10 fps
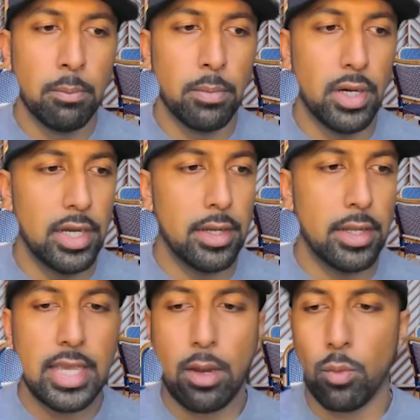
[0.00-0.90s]
But
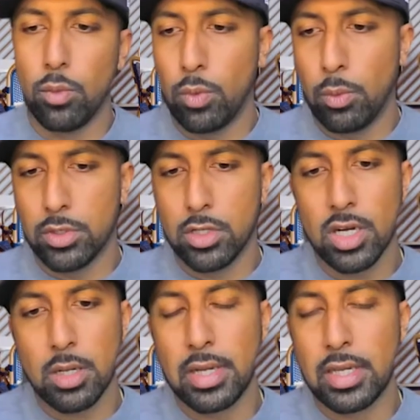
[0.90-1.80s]
yeah, when we're
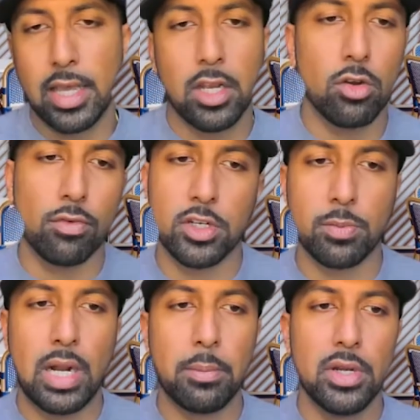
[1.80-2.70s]
talking about getting your
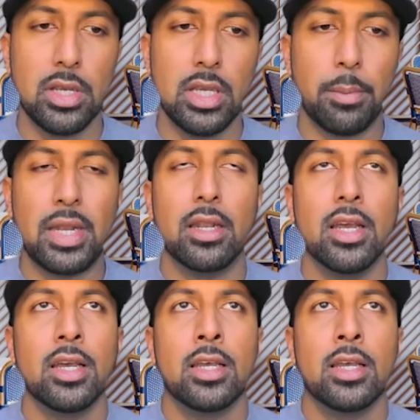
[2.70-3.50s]
first property, I mean,